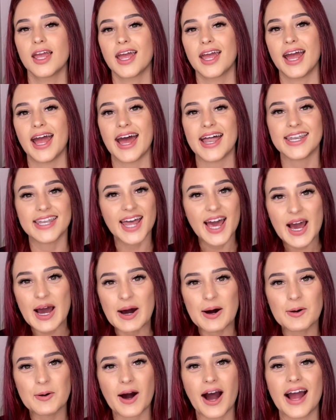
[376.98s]
and
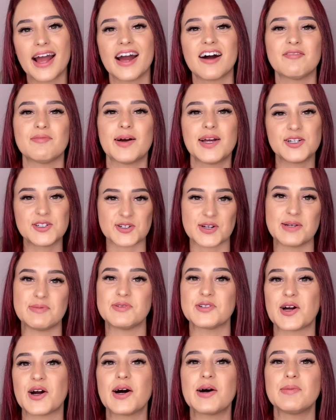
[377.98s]
now I have my dream
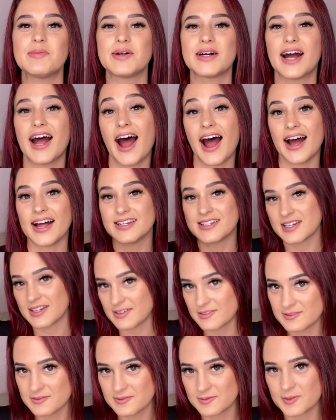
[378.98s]
job at
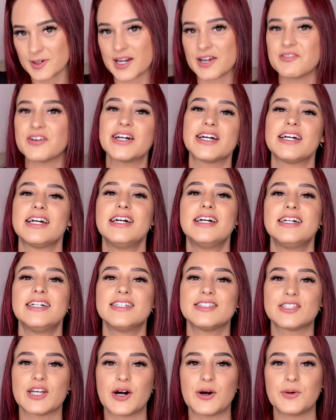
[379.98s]
whatever.
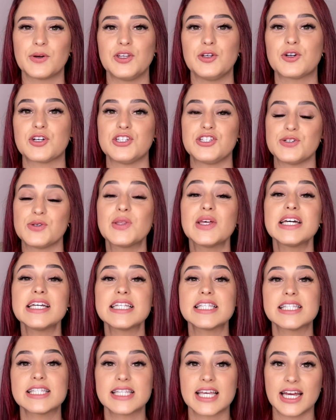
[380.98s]
So you could do
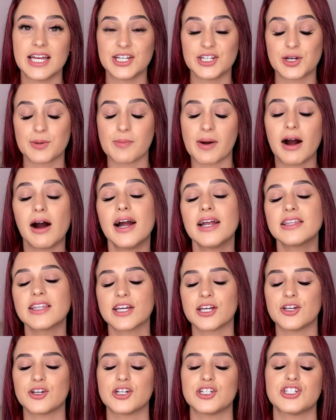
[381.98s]
this in your mind,
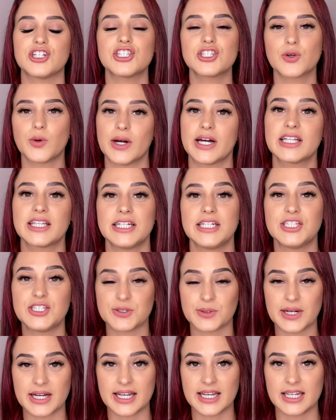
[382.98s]
like you could just quickly
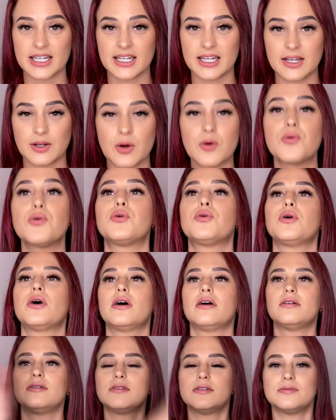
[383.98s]
do it,
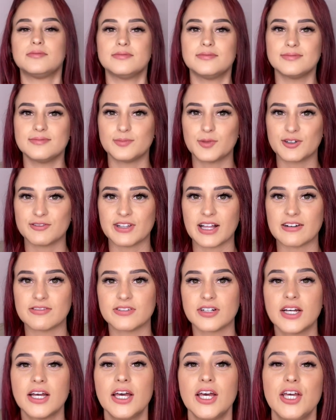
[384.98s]
more fluff.
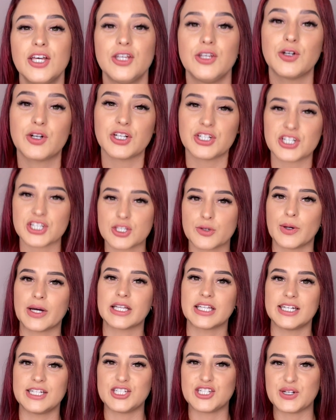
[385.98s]
You could just
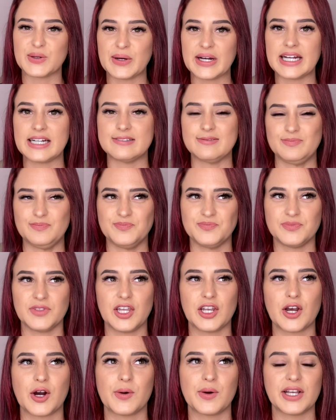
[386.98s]
quickly do it,
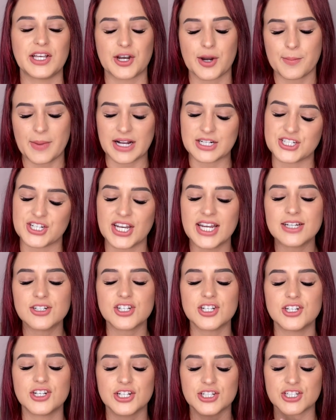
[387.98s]
in your
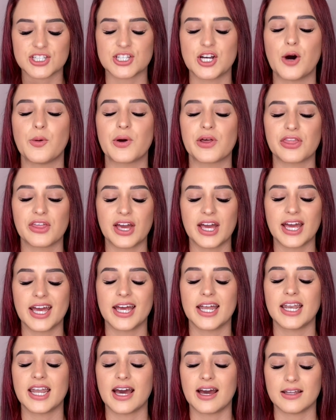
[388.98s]
imagination. You could just go
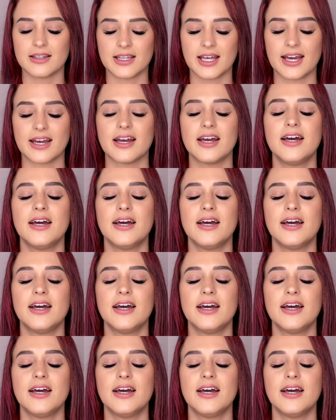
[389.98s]
within and like